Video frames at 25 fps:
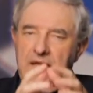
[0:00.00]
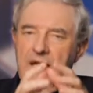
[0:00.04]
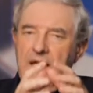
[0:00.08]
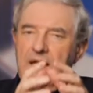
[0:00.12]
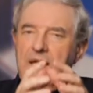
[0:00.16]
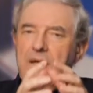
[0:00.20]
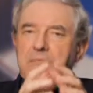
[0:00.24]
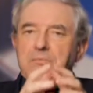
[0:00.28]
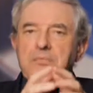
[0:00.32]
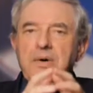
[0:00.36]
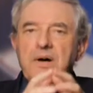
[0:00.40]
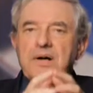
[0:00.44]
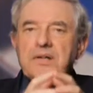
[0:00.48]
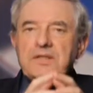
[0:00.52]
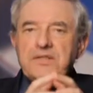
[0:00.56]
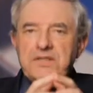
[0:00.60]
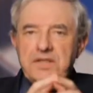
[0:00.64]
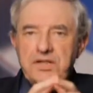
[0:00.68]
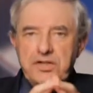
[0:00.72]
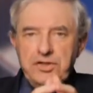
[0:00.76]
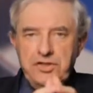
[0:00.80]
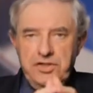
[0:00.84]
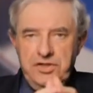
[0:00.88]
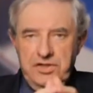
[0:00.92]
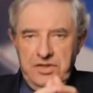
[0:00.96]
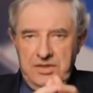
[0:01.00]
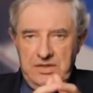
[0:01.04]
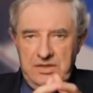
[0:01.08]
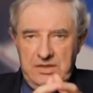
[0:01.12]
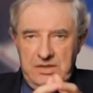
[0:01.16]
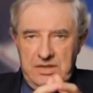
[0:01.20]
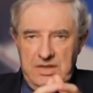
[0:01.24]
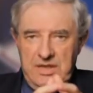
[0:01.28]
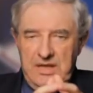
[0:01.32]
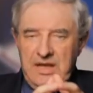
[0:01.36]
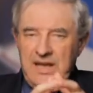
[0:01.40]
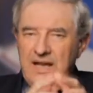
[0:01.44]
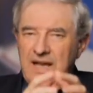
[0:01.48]
a
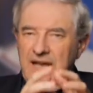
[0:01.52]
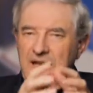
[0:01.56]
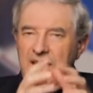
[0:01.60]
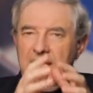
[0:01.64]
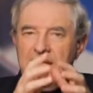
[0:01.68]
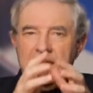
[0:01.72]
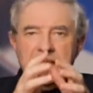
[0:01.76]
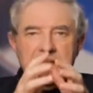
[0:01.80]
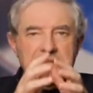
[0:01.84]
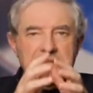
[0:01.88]
partition, a